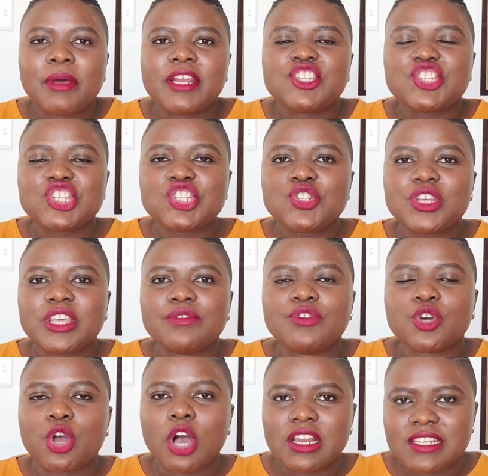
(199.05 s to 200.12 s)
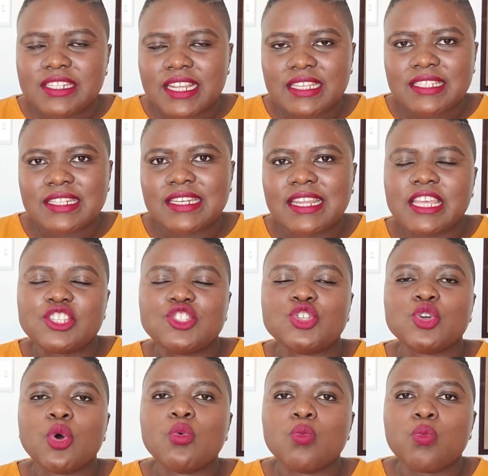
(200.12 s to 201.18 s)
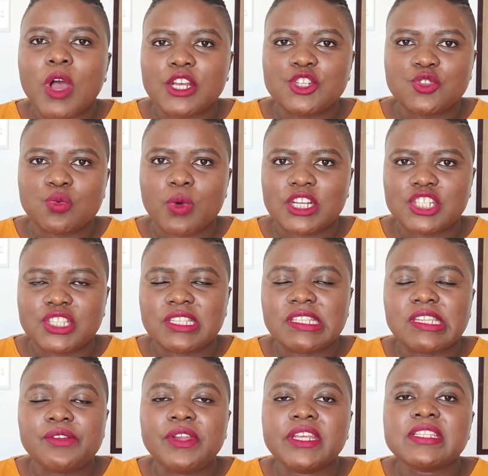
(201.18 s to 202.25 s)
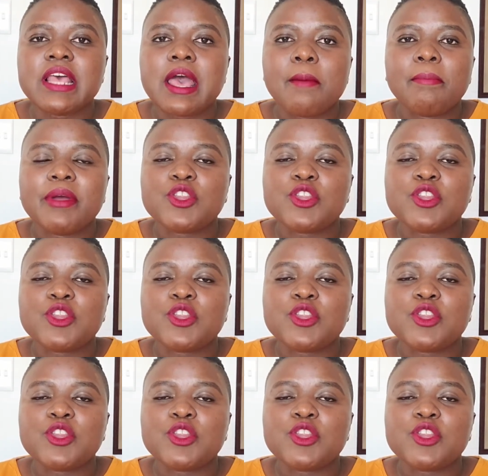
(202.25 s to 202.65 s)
but it's just to give you context in case you don't want to watch the series,